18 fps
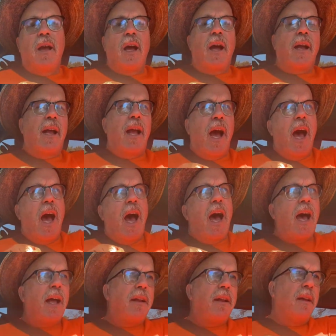
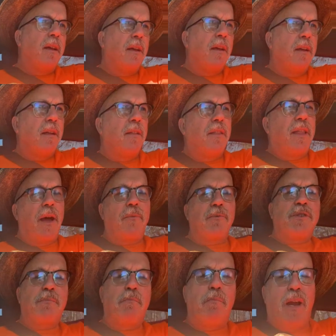God that
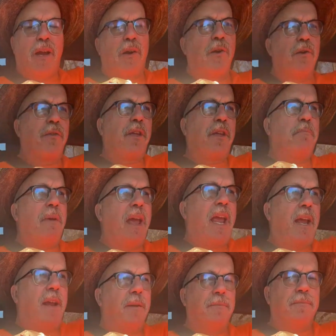was bigger than
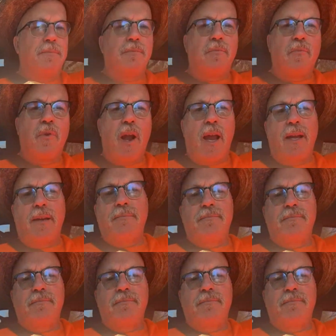me, right?